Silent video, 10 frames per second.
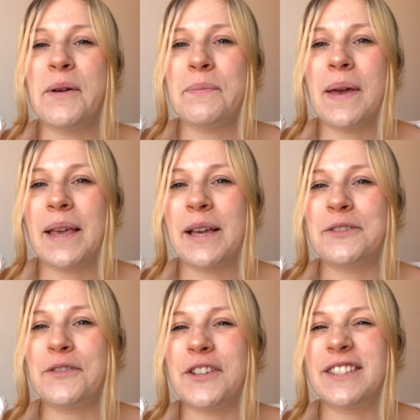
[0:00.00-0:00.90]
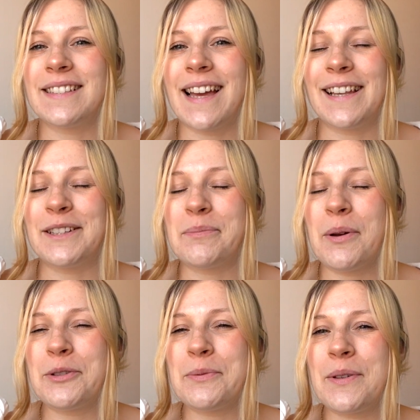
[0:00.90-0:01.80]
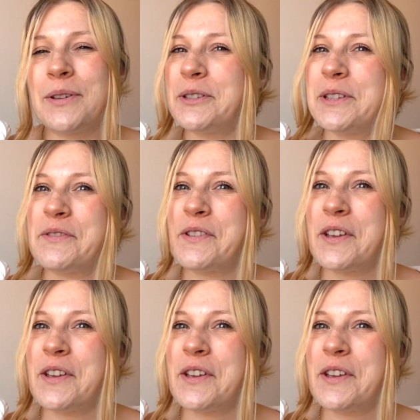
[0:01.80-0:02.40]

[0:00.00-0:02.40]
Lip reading: make it as versatile as possible, because every